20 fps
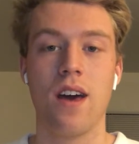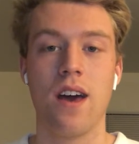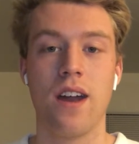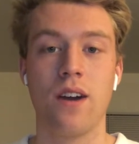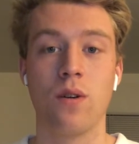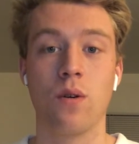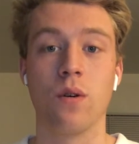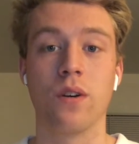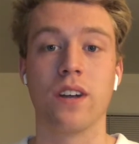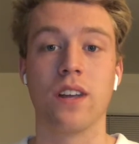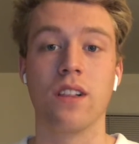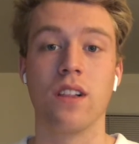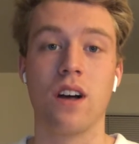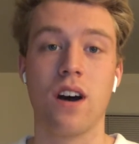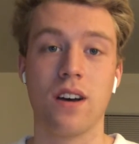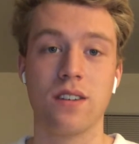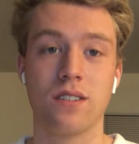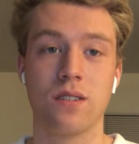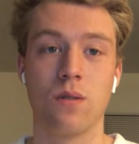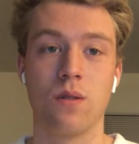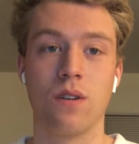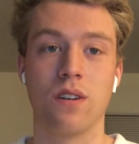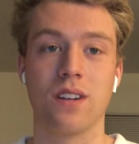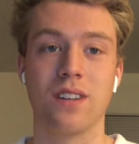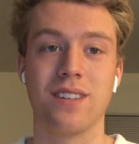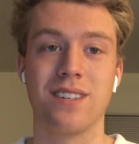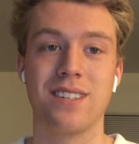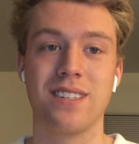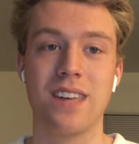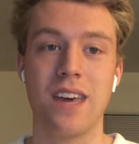and an Oregon loss to
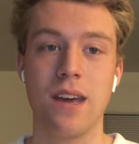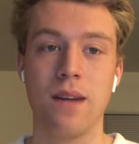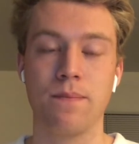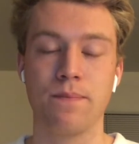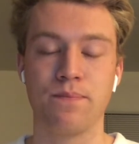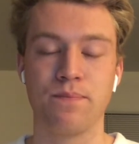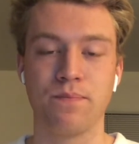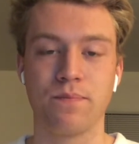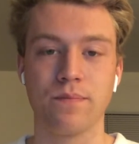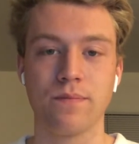Oregon State.